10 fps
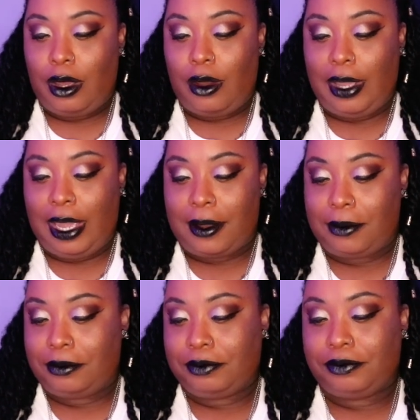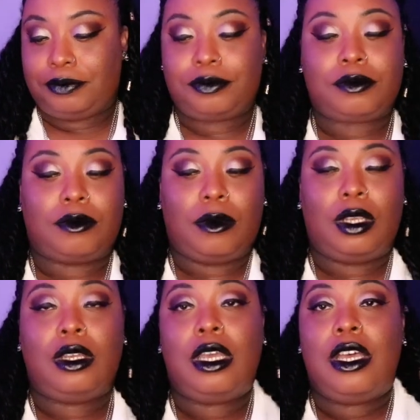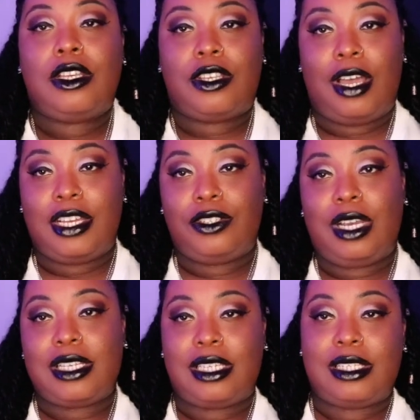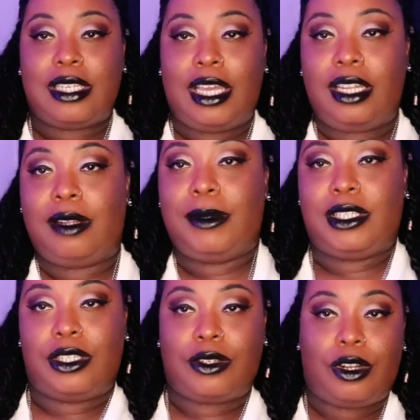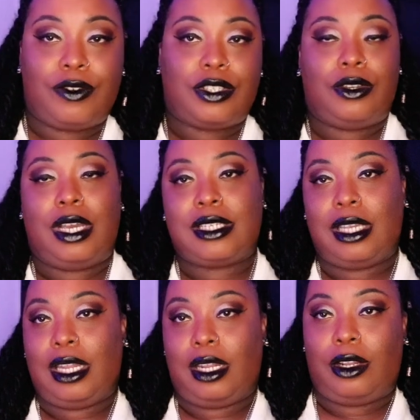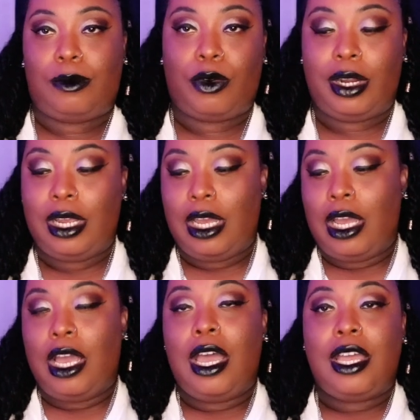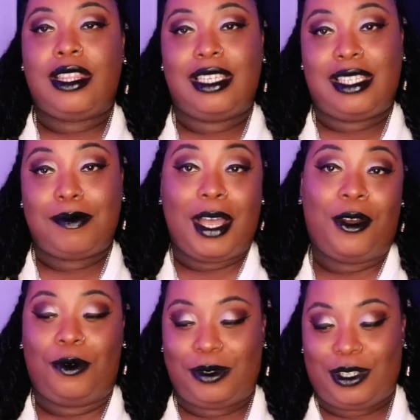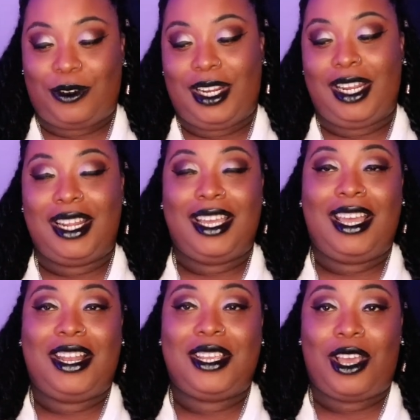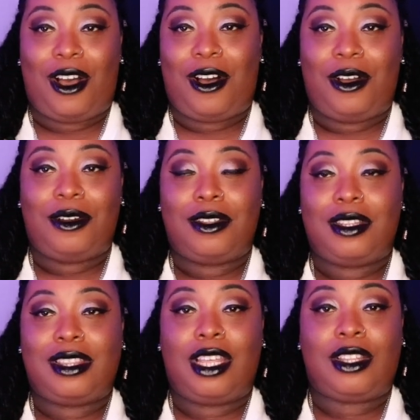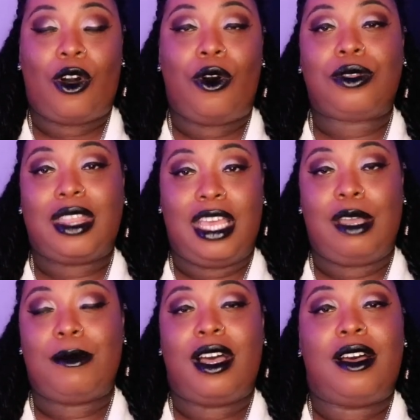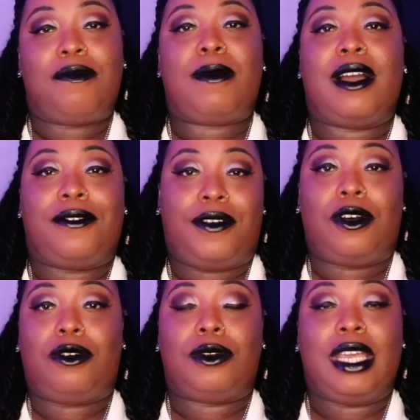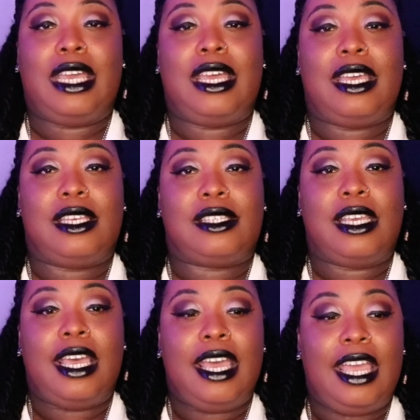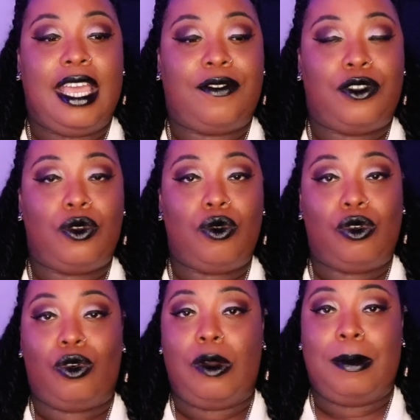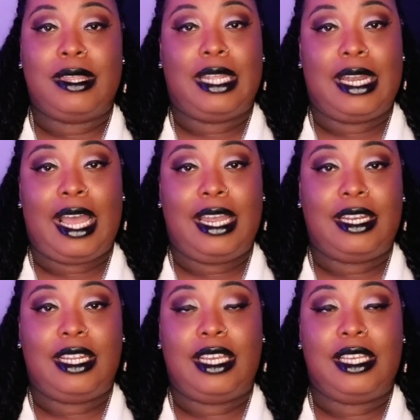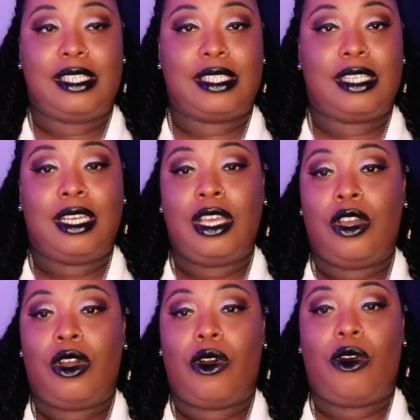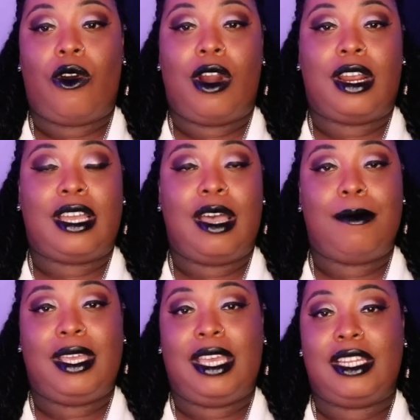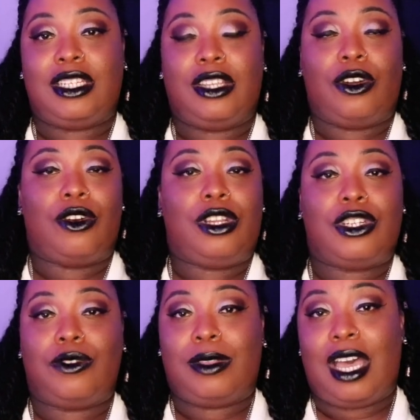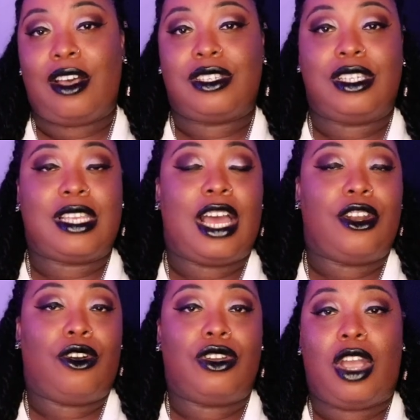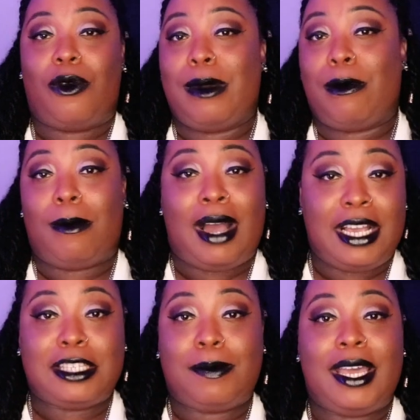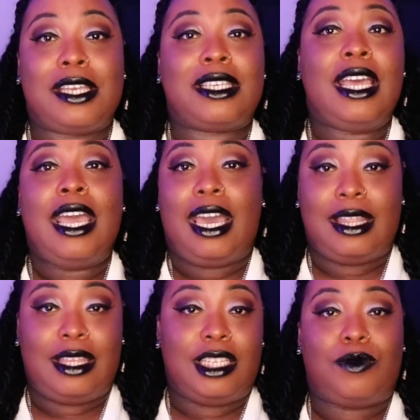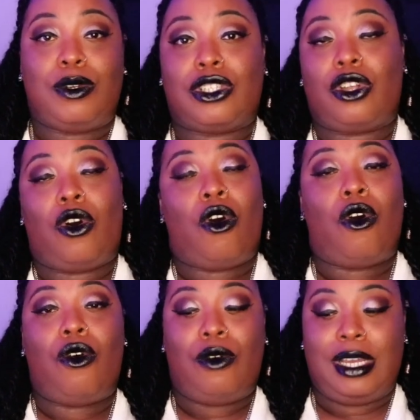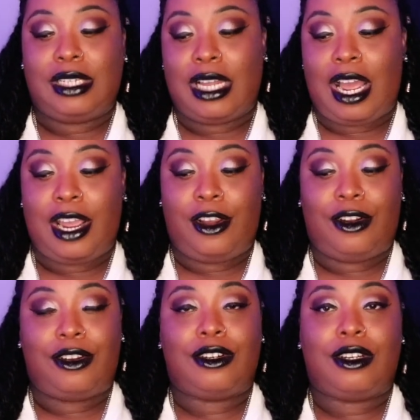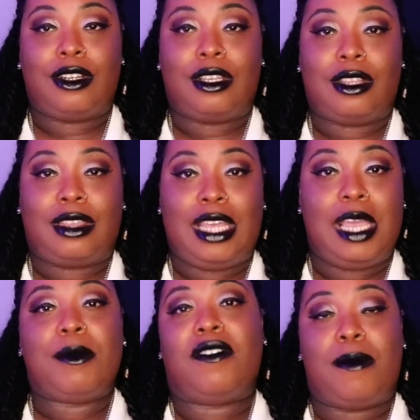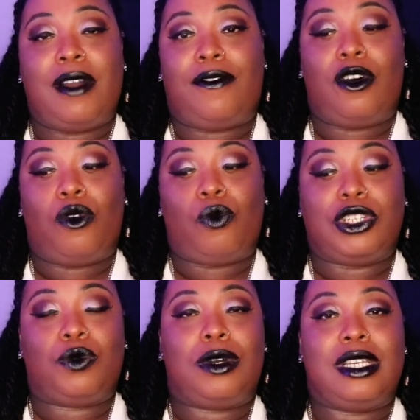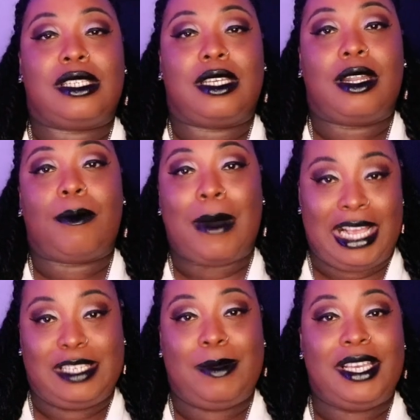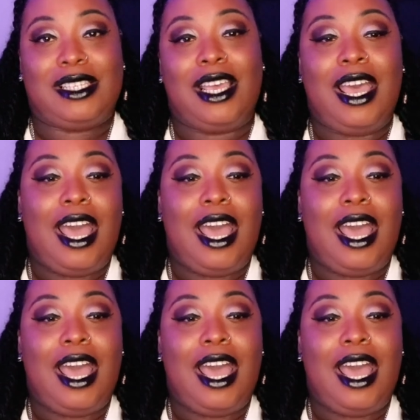Okay, so as you guys can see, let me just scoot over so you guys can get it a little more. This is my home screen, and y'all, the whole theme of my phone is if you grew up in the 90s or coming into the early 2000s, I know y'all remember MySpace, and this was the whole entire theme of my phone, which was MySpace.